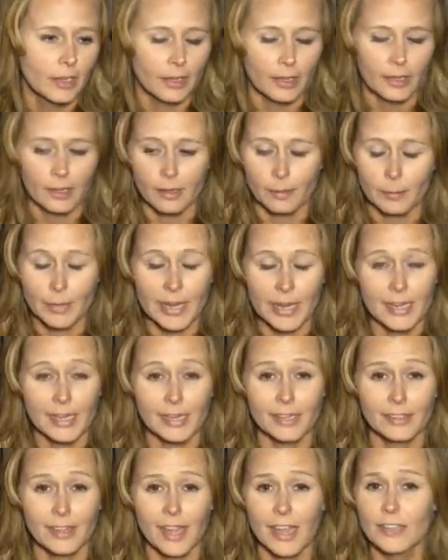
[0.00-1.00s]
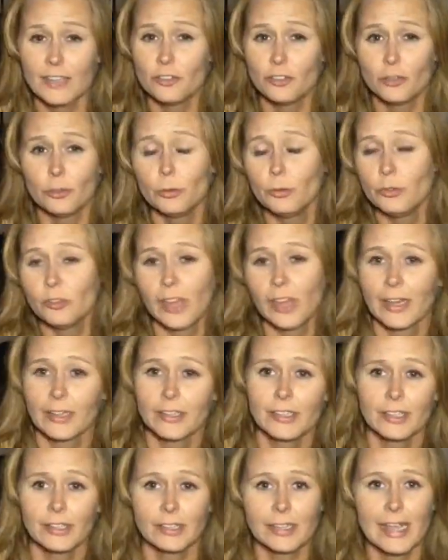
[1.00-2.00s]
And I do
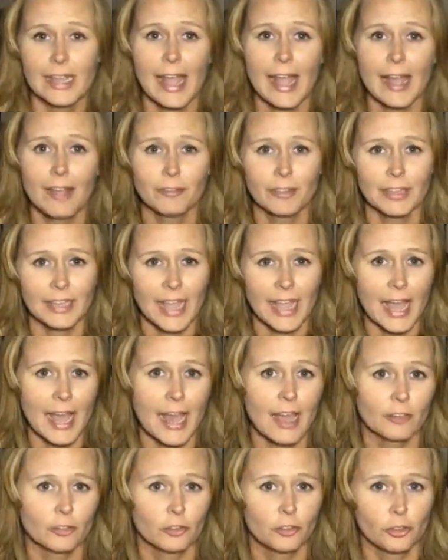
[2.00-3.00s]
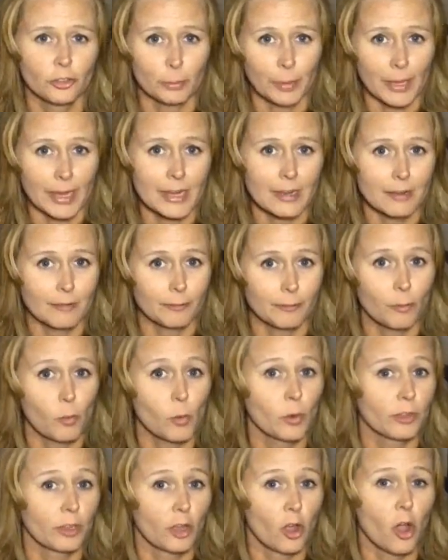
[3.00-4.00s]
technically have the cash to pay
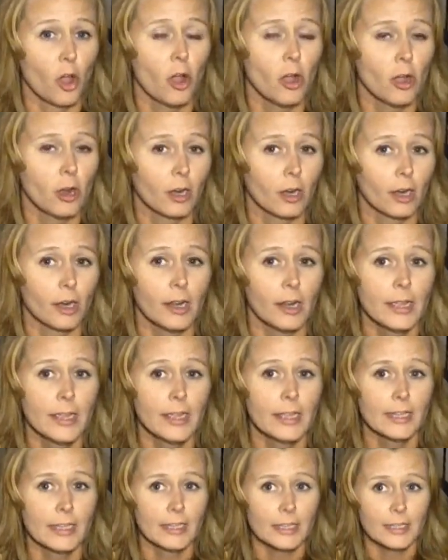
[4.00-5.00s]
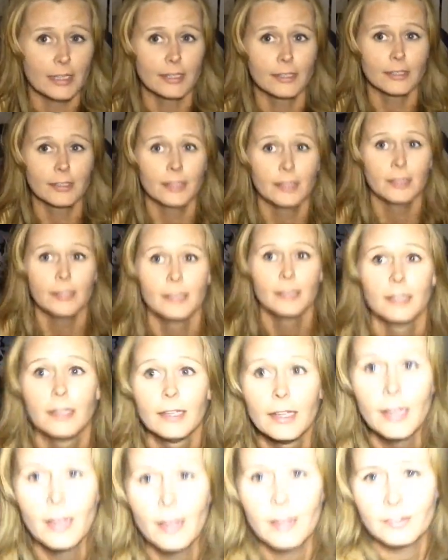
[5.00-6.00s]
for the car in
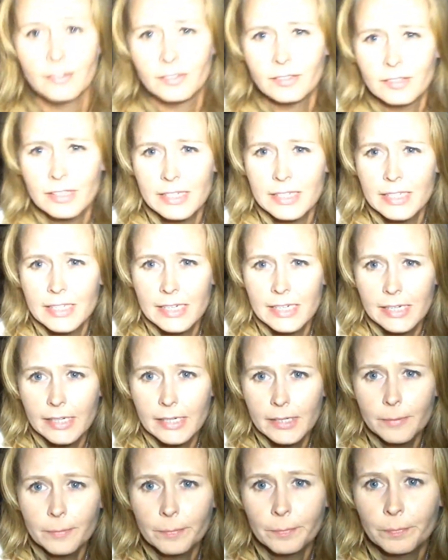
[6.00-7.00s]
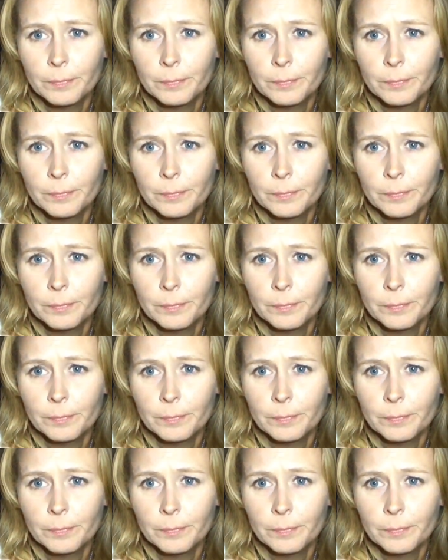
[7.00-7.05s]
a CD.